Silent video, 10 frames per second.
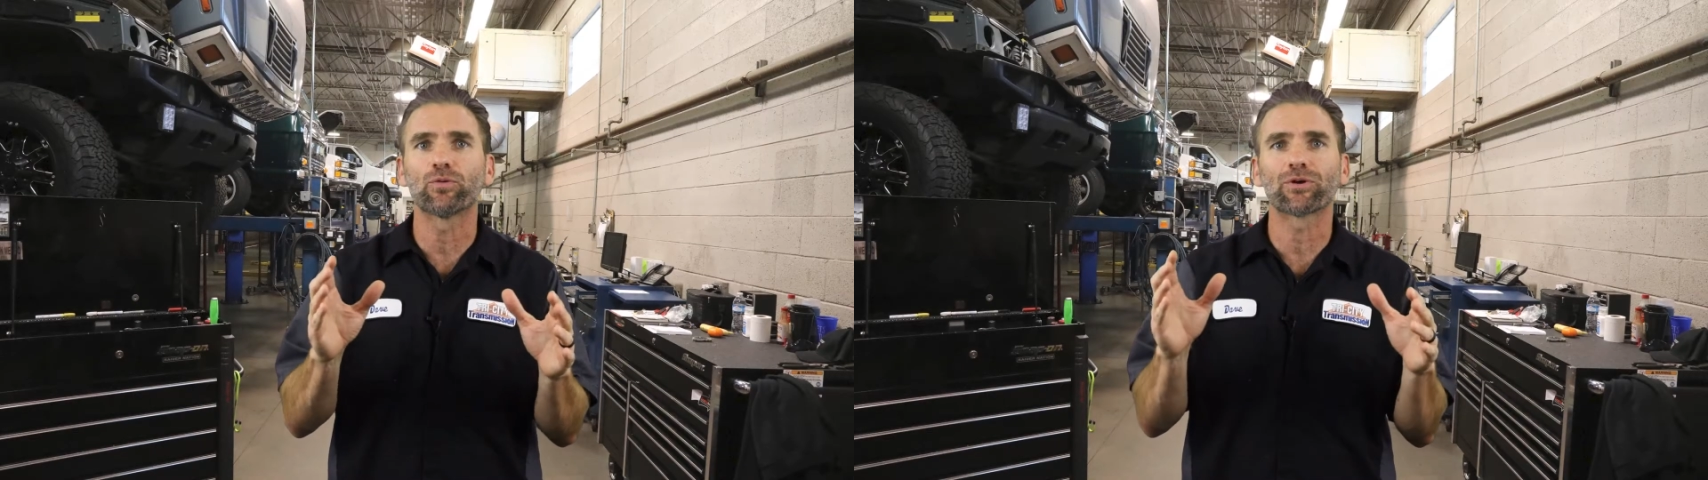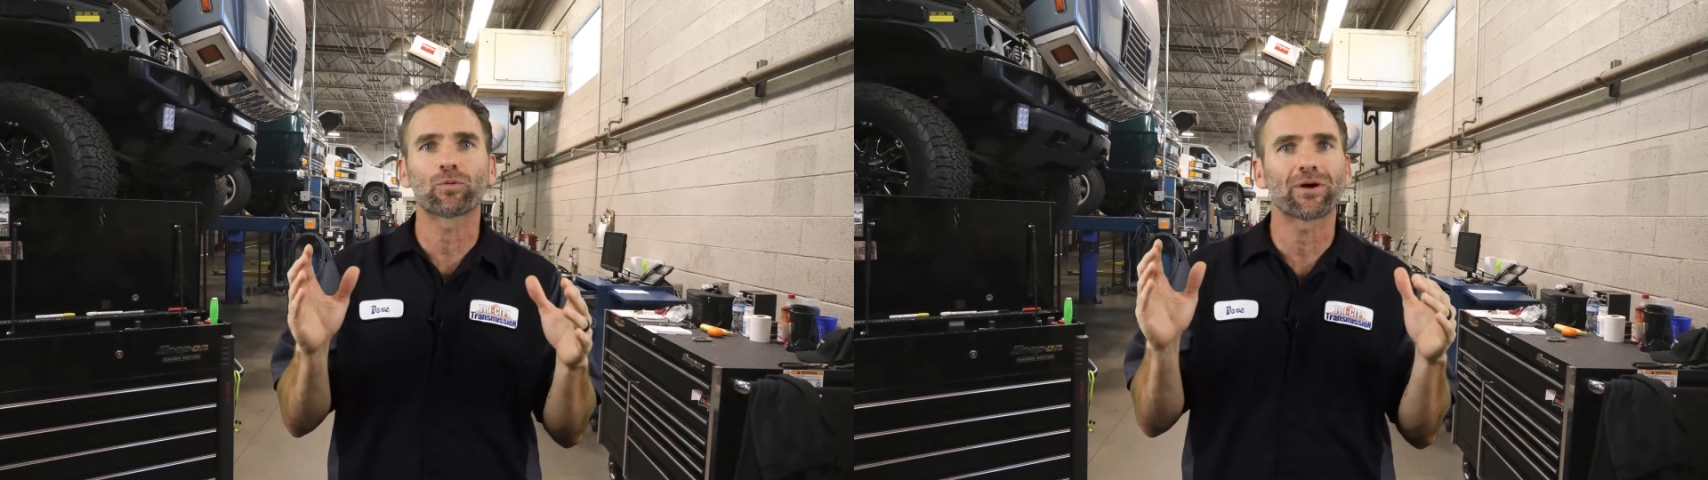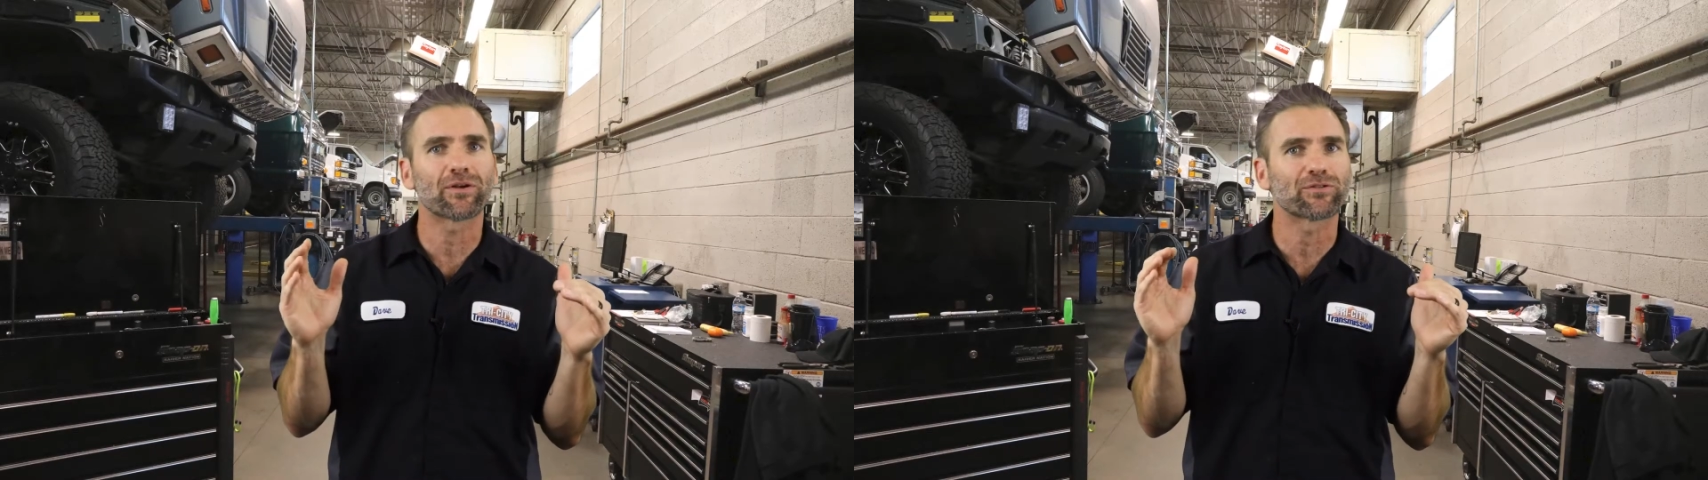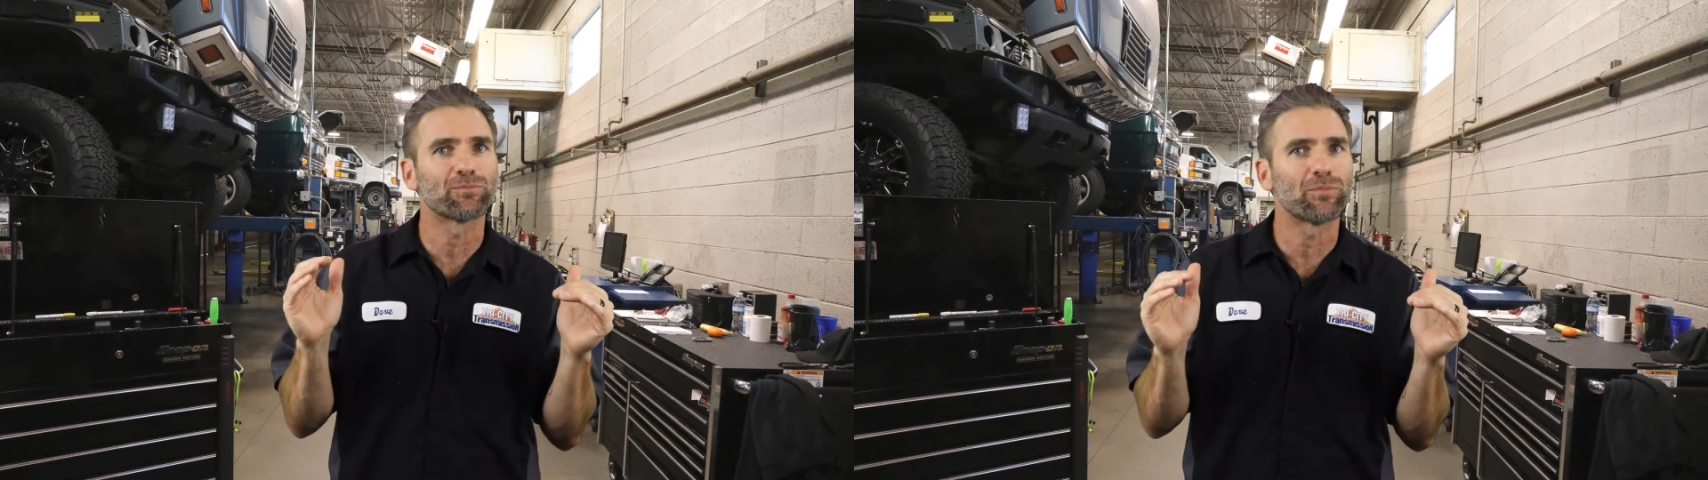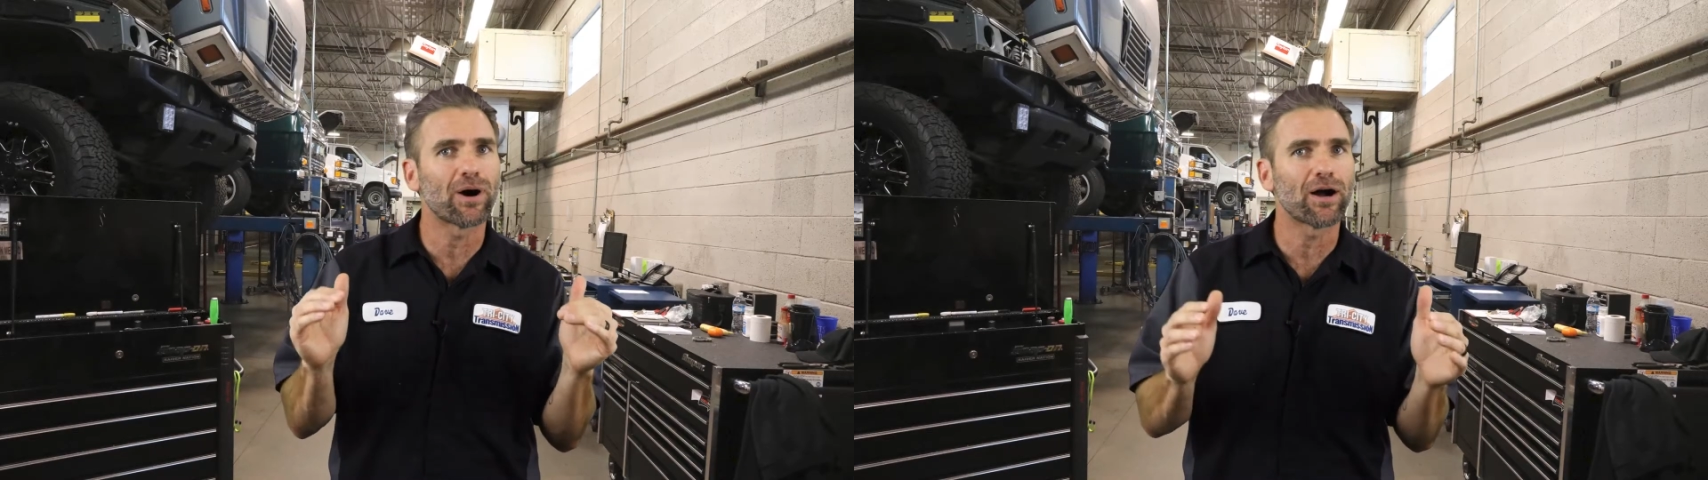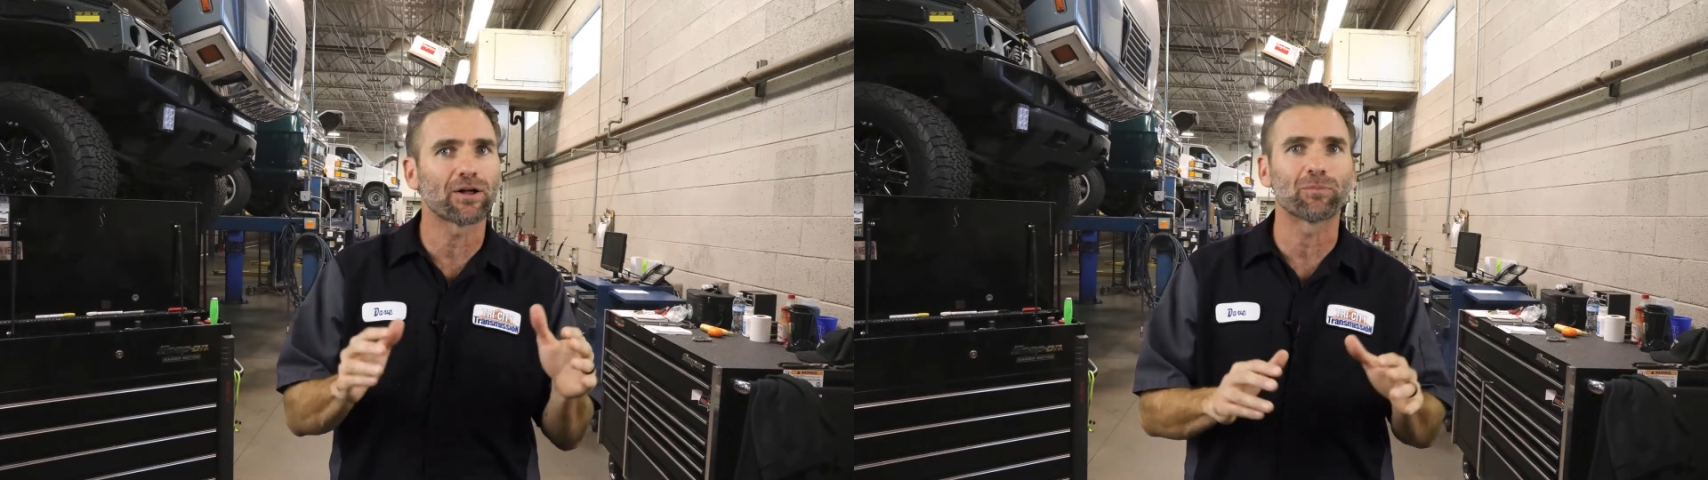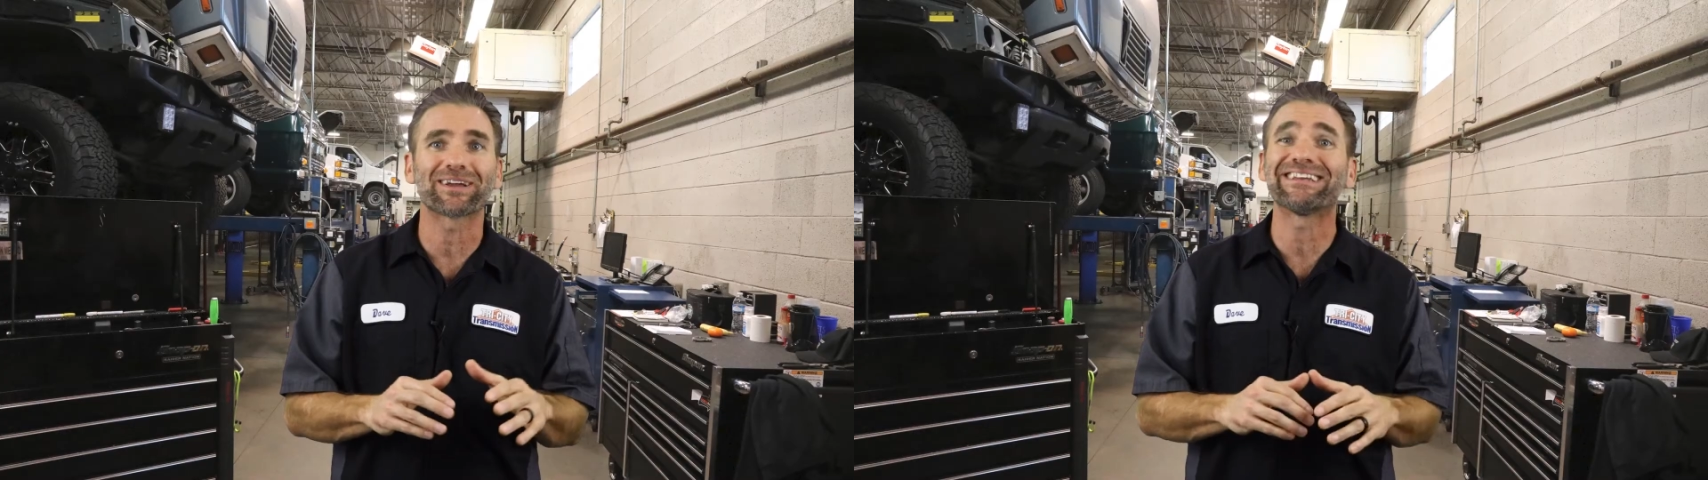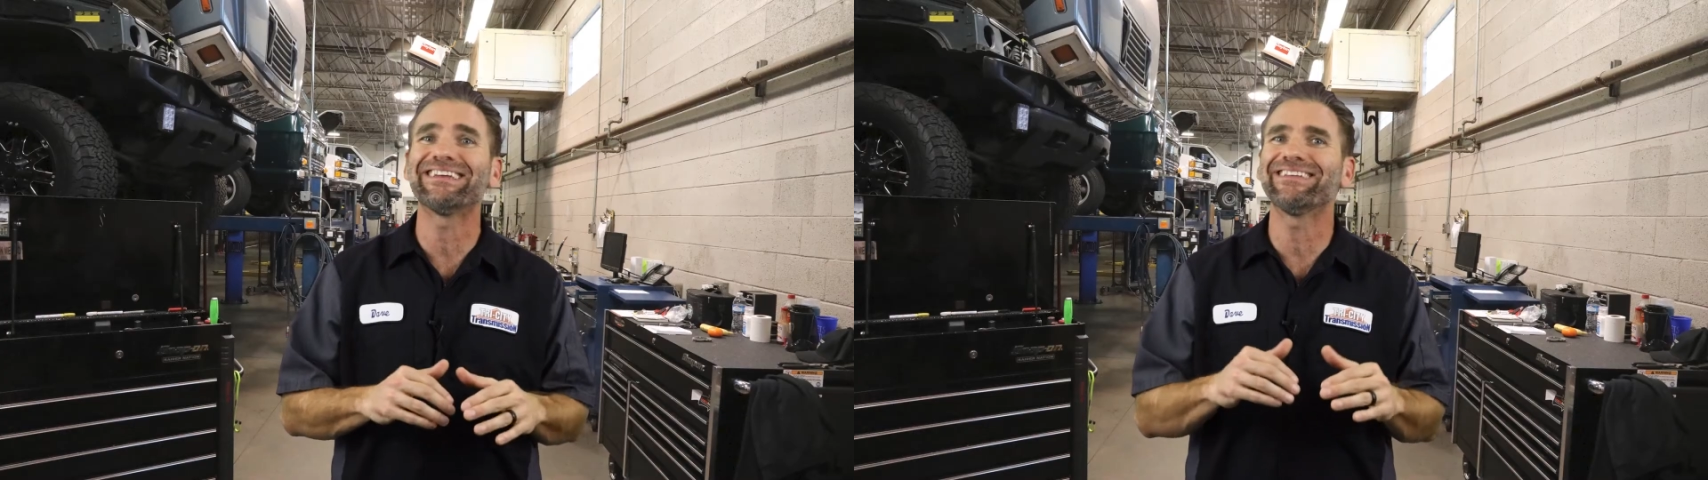when the weather is mild
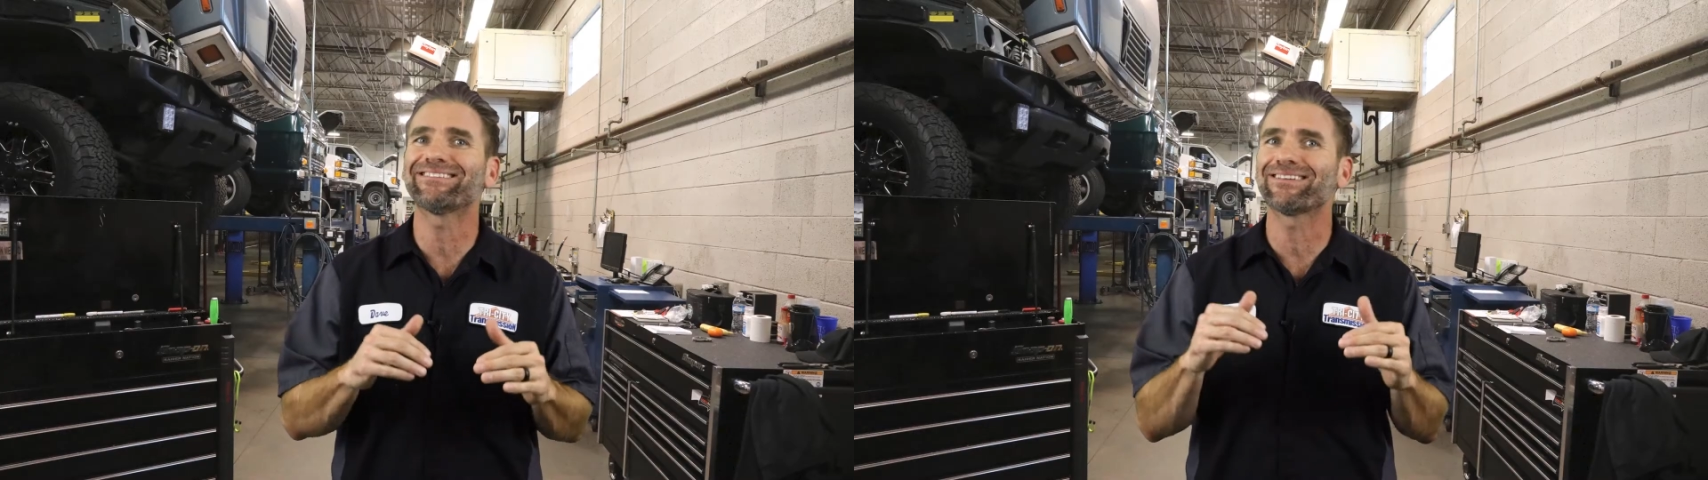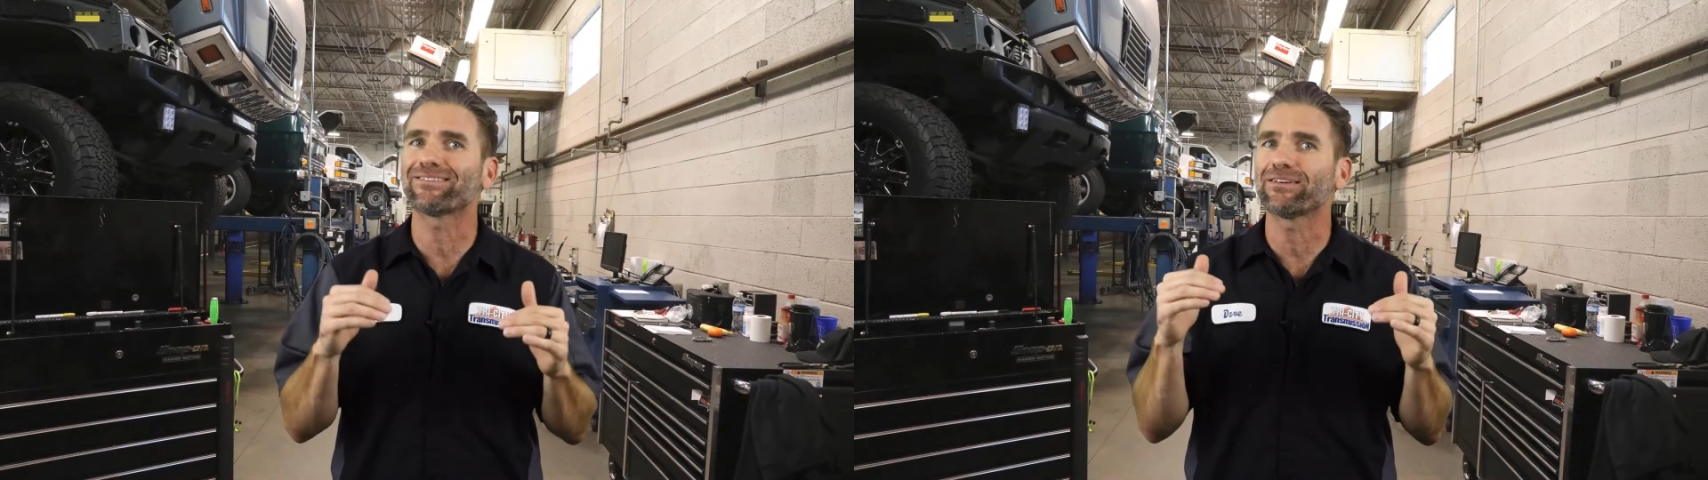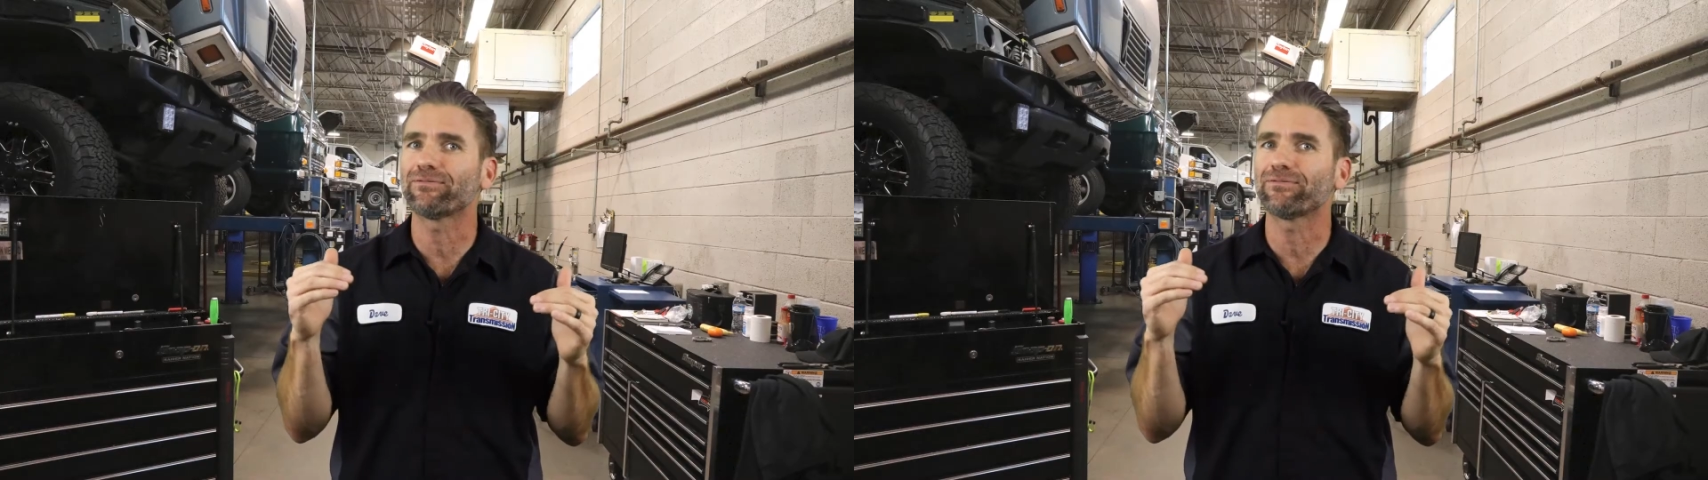but can instantly